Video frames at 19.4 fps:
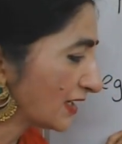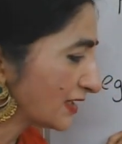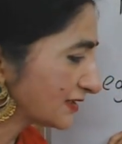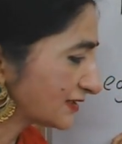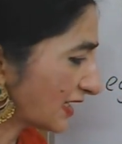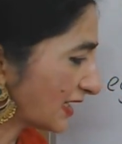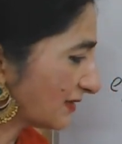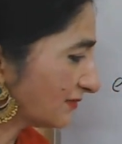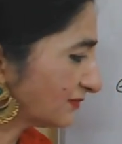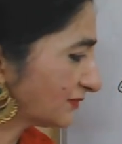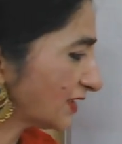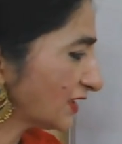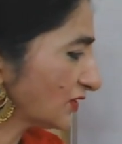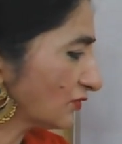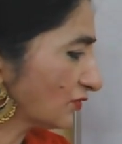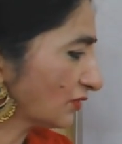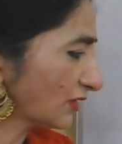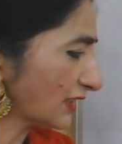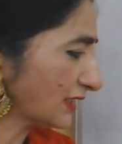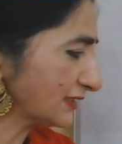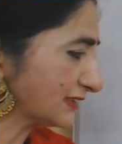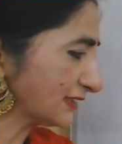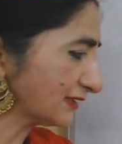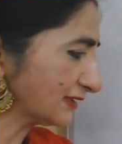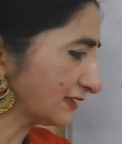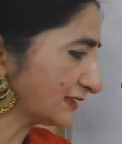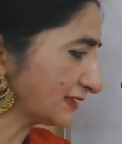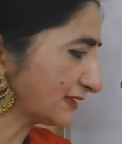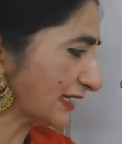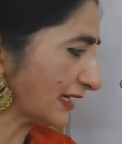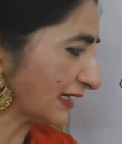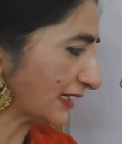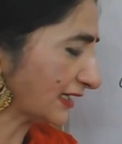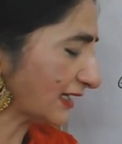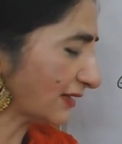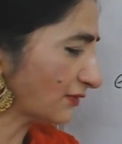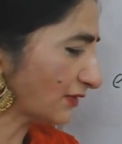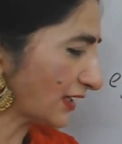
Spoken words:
Same thing you can see in this diagram.